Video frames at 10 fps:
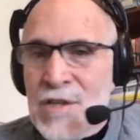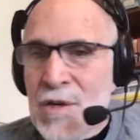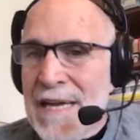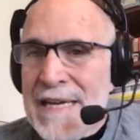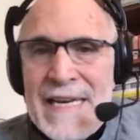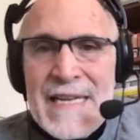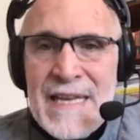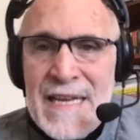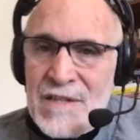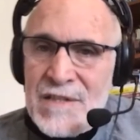So like
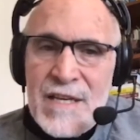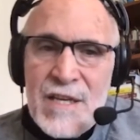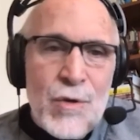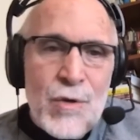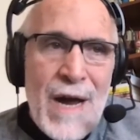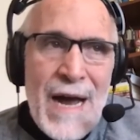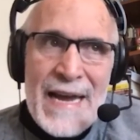anything else, like you or I